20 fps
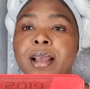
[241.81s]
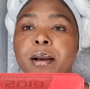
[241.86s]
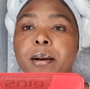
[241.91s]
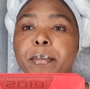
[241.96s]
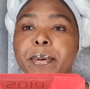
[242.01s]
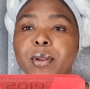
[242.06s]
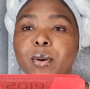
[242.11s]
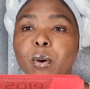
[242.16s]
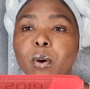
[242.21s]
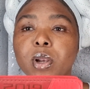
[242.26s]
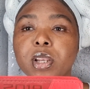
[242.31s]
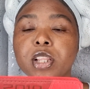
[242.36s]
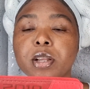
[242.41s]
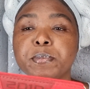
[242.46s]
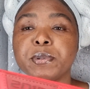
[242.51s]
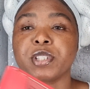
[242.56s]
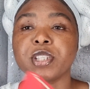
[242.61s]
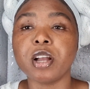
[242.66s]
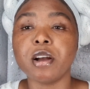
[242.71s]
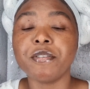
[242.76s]
I've been holding up
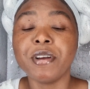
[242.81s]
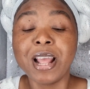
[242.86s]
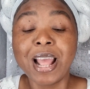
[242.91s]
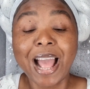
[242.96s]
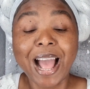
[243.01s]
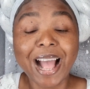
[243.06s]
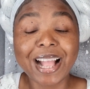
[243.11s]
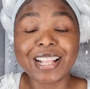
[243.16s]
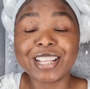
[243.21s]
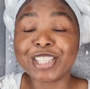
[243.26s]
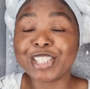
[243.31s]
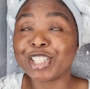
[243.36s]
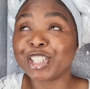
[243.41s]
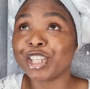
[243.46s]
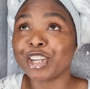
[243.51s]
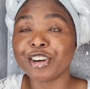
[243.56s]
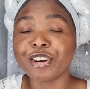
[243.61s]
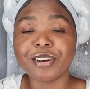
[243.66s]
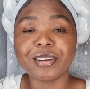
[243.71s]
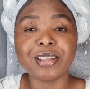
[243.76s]
stuff and it's
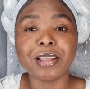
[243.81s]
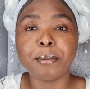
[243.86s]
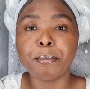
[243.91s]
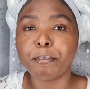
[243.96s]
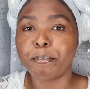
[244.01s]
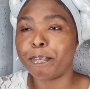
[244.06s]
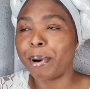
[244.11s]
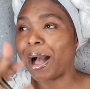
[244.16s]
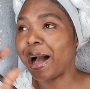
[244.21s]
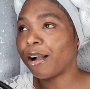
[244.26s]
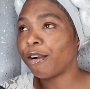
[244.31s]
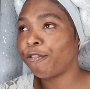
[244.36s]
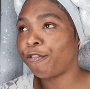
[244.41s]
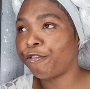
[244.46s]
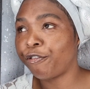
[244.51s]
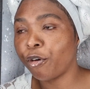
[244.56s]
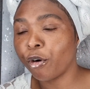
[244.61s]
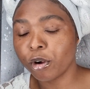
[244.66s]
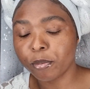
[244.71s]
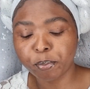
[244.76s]
turning back
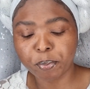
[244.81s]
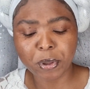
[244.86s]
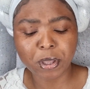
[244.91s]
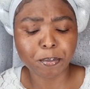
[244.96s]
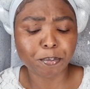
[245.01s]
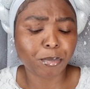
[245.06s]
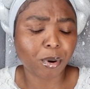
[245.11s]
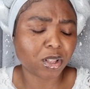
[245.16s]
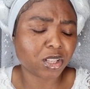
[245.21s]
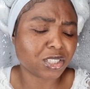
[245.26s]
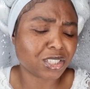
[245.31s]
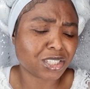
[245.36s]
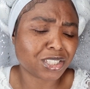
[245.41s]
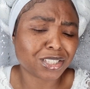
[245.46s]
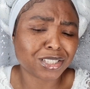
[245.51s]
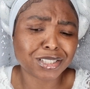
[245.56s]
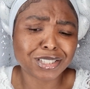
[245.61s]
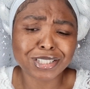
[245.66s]
forth. Brothers and